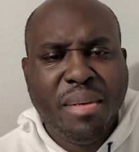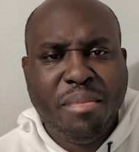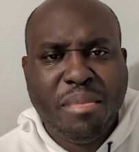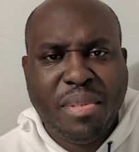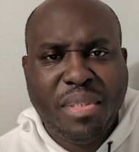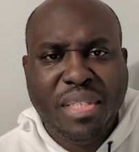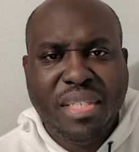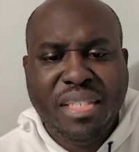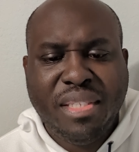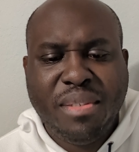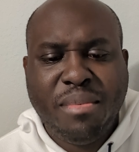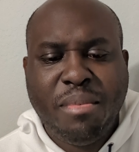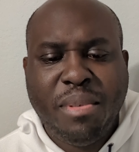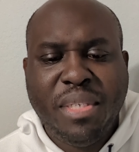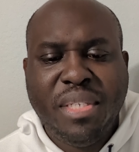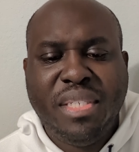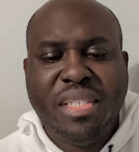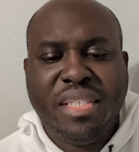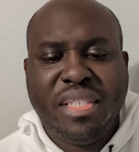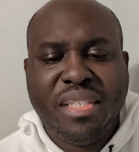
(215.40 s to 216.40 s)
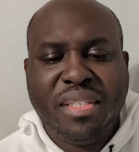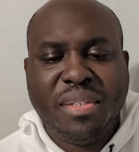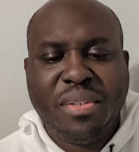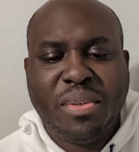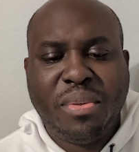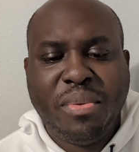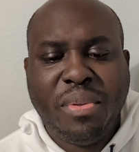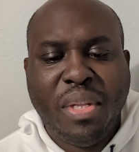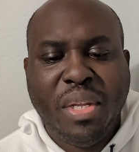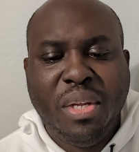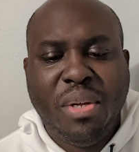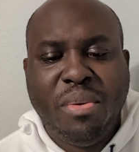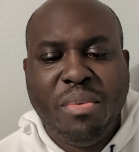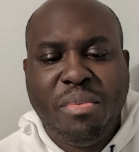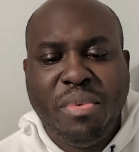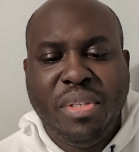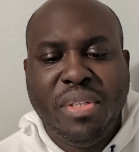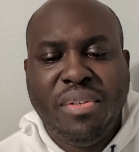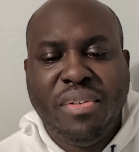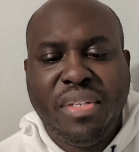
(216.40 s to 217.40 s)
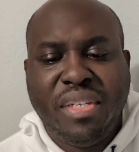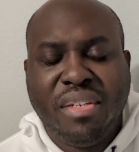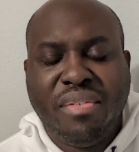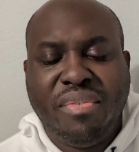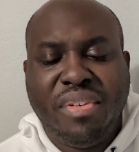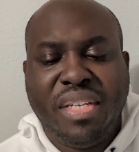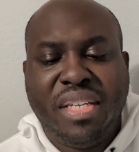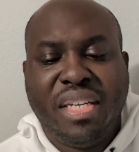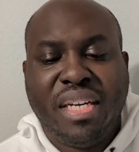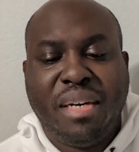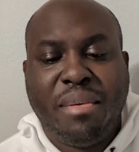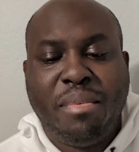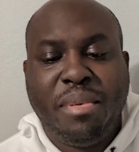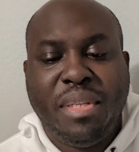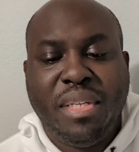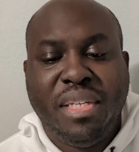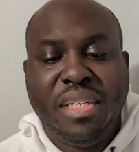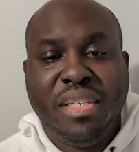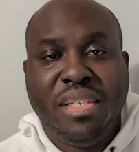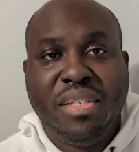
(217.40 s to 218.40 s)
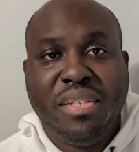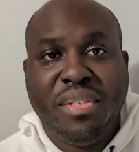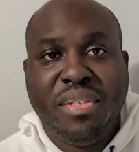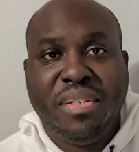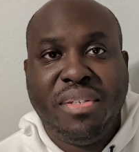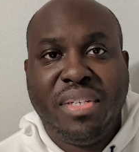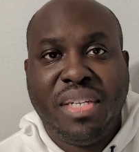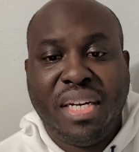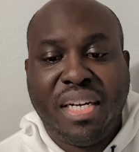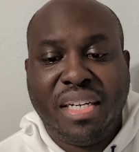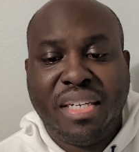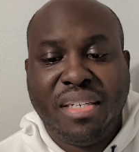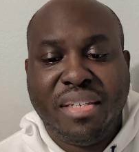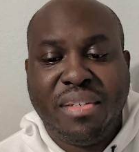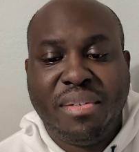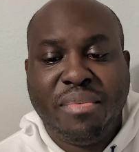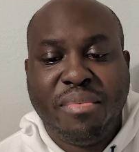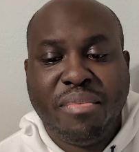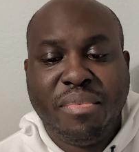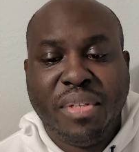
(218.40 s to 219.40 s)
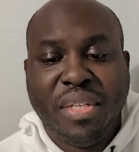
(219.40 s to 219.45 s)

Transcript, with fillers: Please be gentle when you give a copy to your doctor.